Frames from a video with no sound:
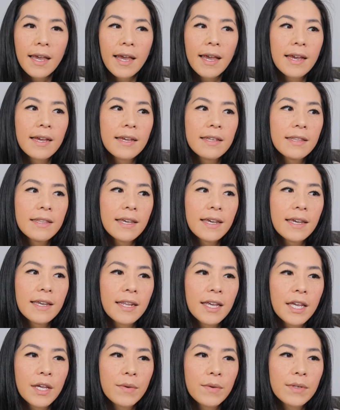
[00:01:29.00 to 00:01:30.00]
And then
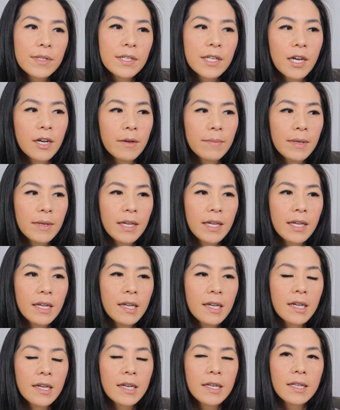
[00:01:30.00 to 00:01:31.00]
he would tell
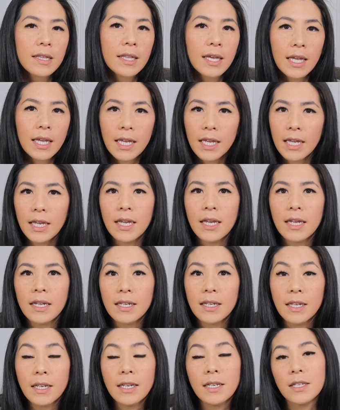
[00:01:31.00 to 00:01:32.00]
me that he
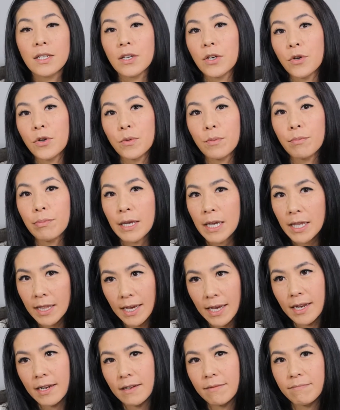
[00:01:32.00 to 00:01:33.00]
needed to go pee
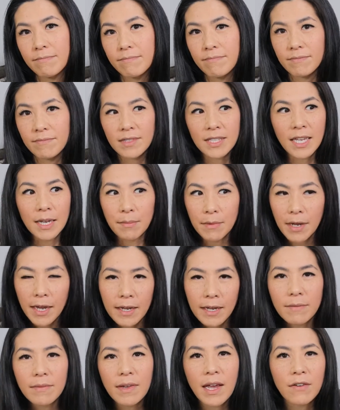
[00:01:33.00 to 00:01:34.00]
that same
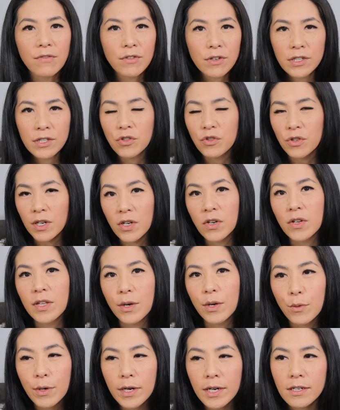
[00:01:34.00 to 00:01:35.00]
night after he drank all
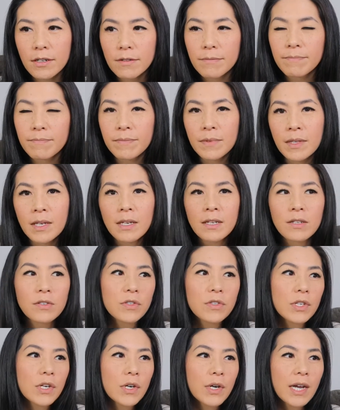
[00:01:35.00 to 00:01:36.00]
that water.
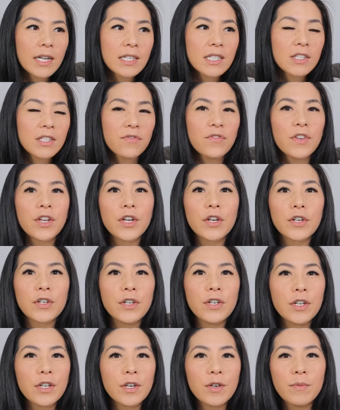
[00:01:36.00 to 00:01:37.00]
So I just figured,
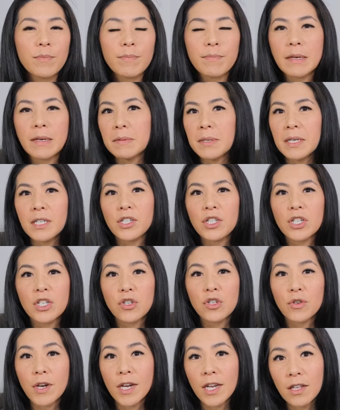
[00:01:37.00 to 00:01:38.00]
maybe he just
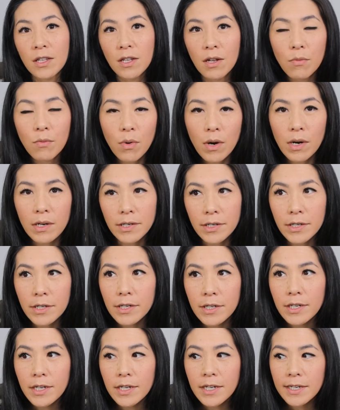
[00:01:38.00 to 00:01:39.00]
drank a lot of water
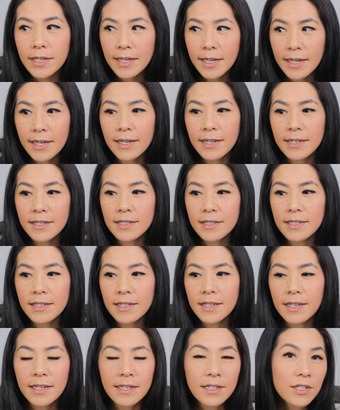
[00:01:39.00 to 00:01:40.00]
and
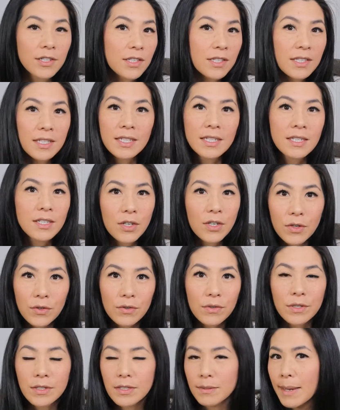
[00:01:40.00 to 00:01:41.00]
he just needed to go
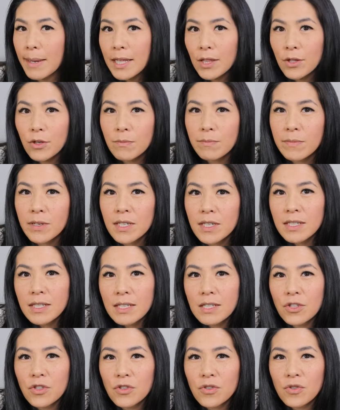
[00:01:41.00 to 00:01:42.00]
use the bathroom, because
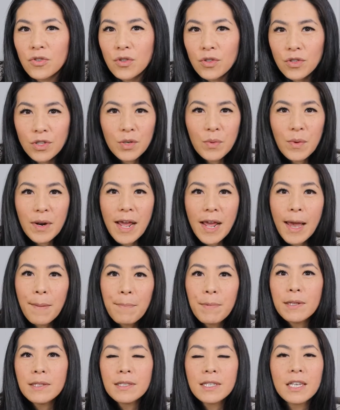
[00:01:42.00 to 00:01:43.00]
that's usually what
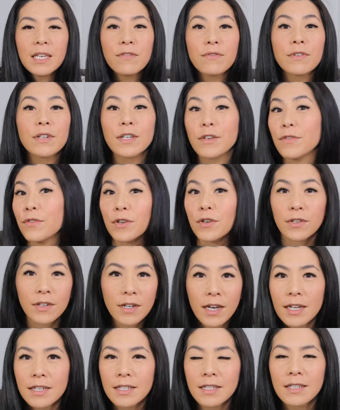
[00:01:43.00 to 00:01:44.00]
happens even if you're
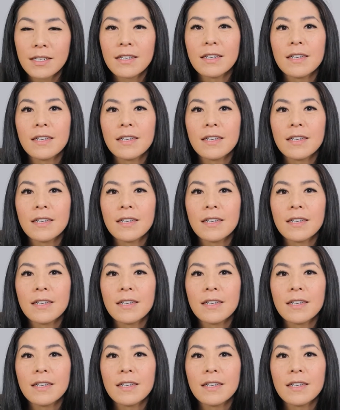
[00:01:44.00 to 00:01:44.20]
not